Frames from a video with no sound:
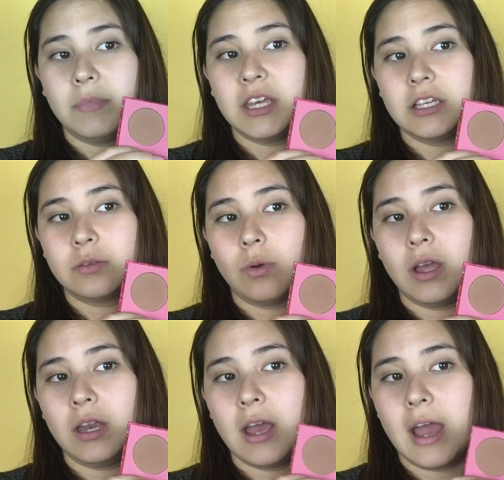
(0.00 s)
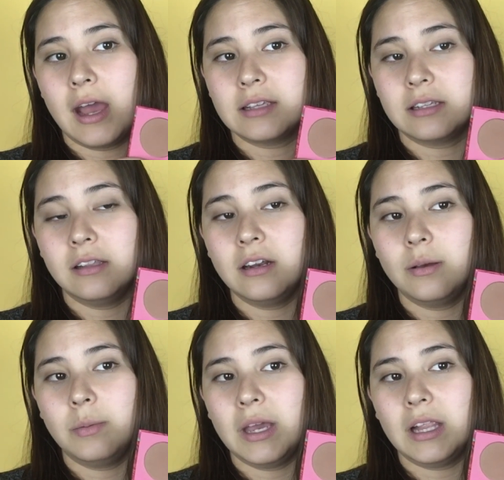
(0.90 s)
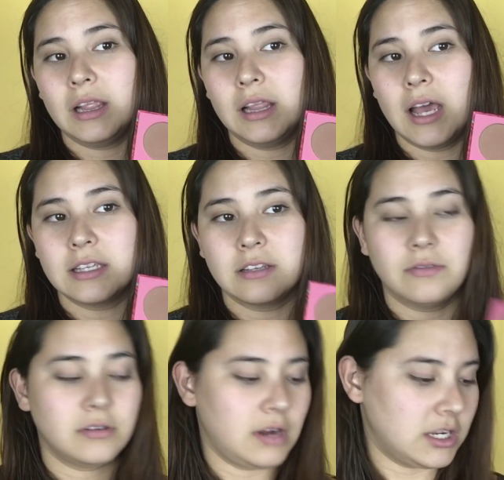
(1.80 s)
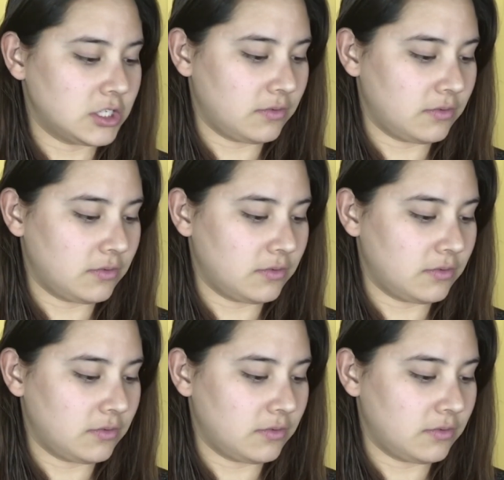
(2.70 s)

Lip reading: This one has a little bit less of a range.